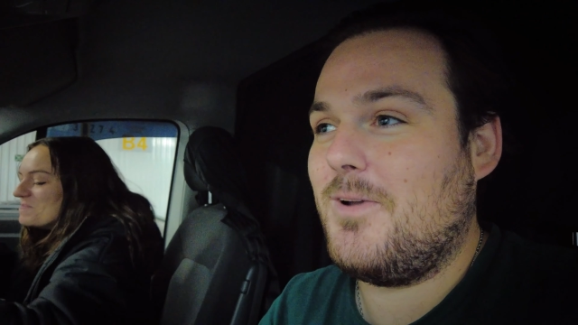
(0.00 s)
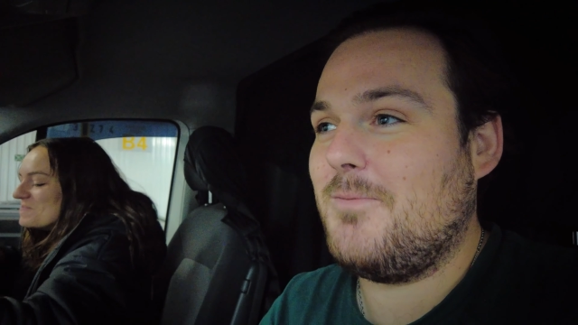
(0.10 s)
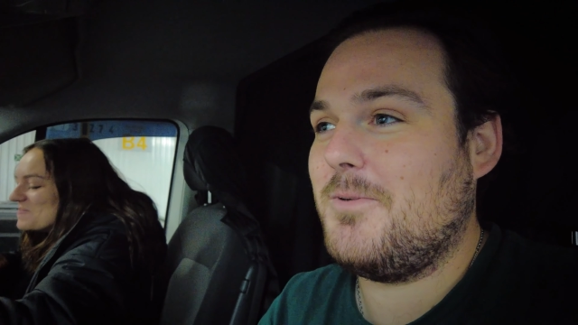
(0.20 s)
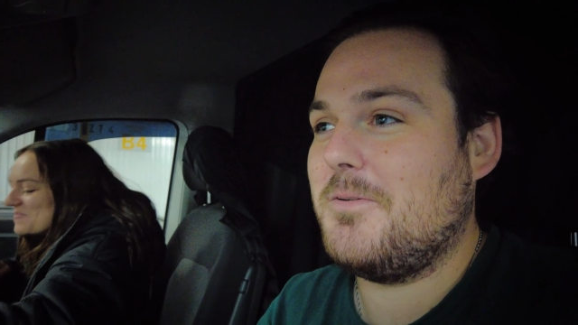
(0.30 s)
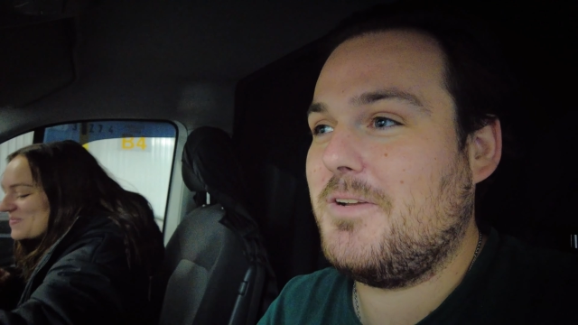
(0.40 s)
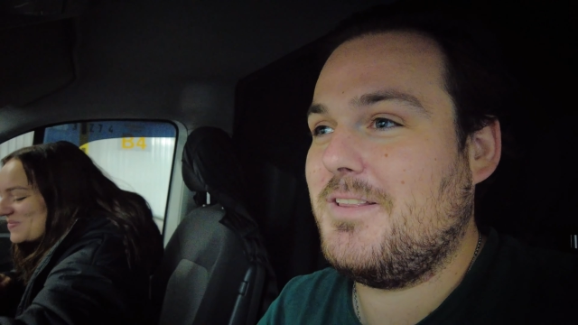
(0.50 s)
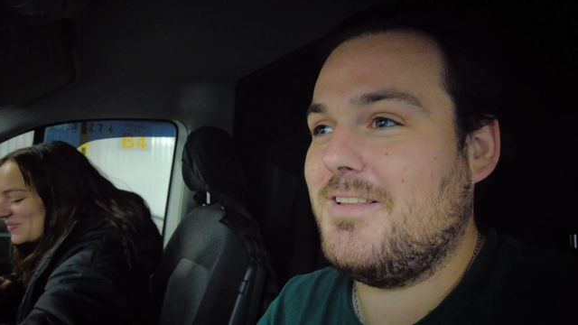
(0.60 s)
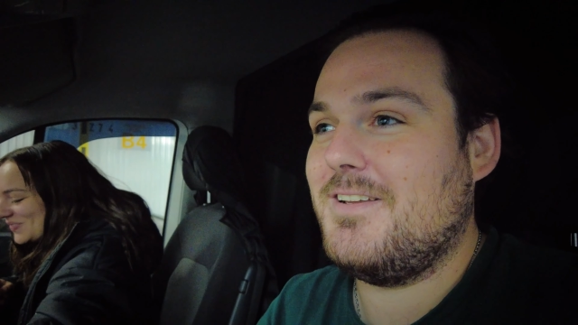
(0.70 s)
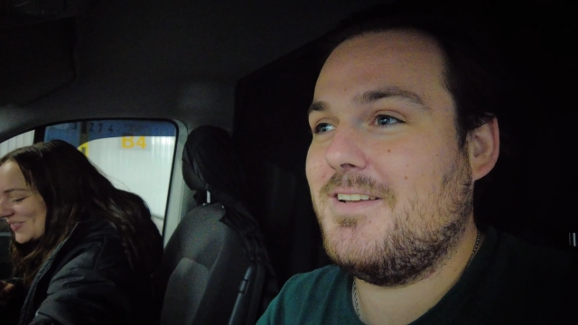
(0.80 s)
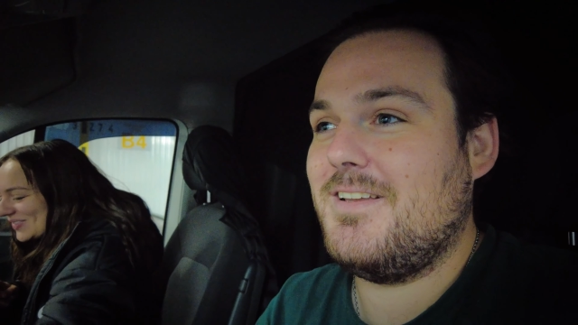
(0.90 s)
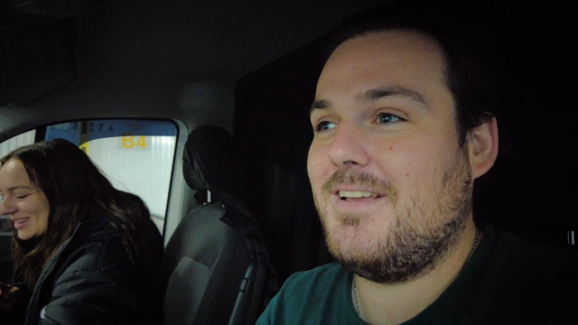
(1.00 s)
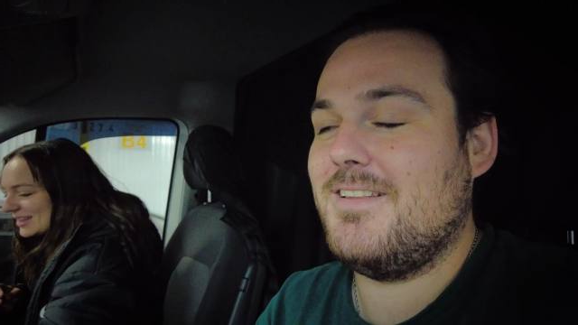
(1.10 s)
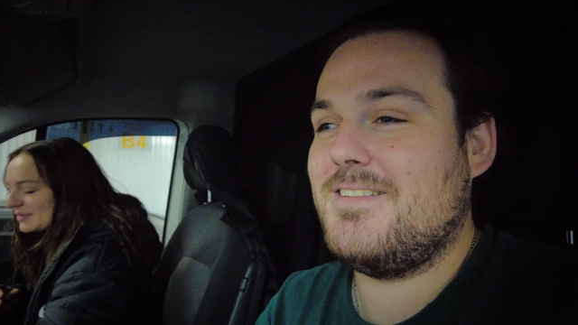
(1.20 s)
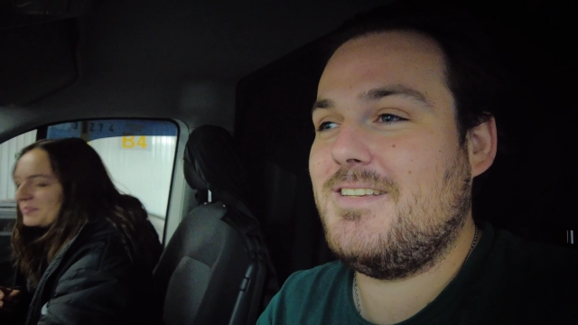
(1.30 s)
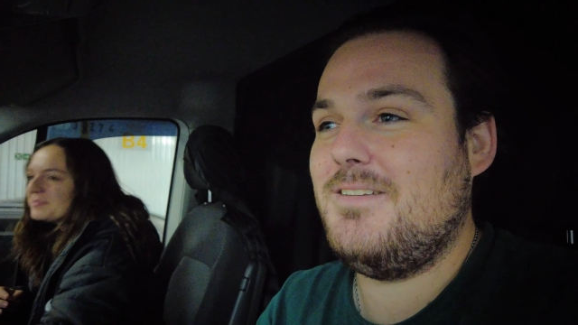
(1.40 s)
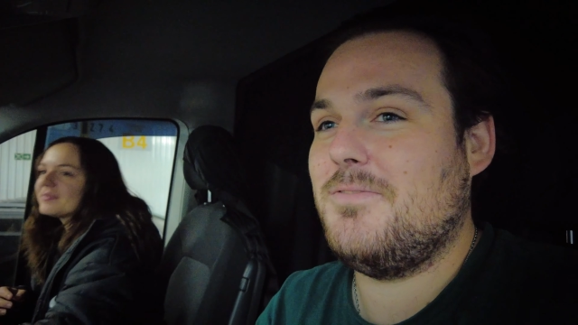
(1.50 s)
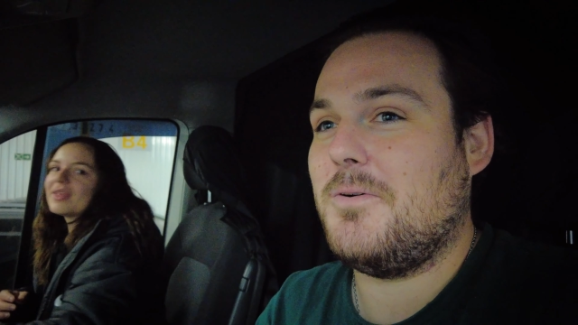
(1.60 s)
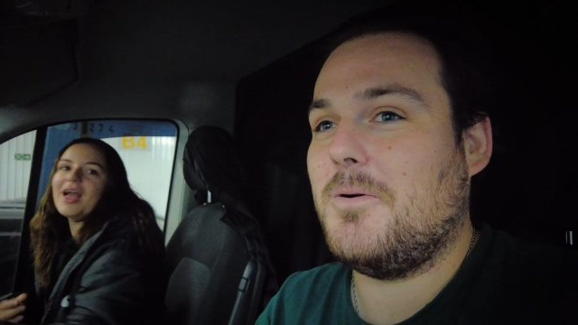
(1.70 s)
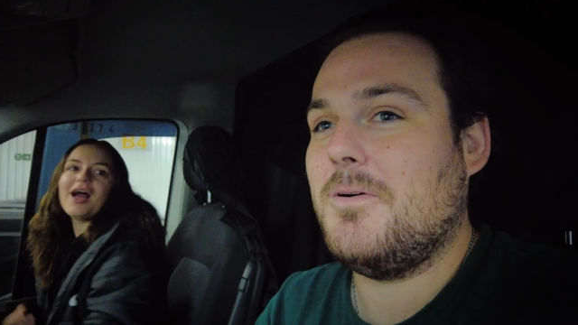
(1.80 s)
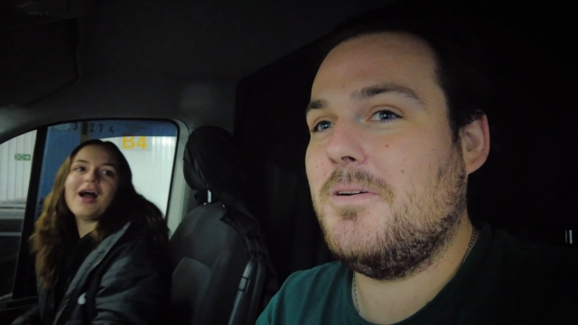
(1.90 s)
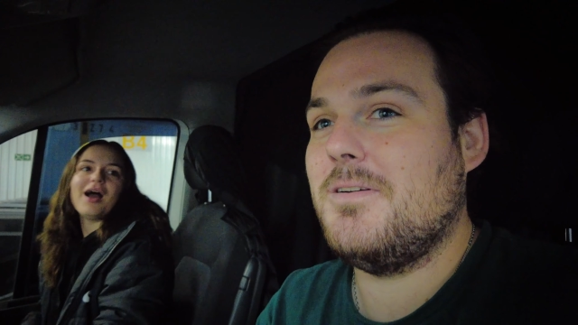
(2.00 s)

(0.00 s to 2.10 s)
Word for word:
Speaker 1: when we were in the in the T4,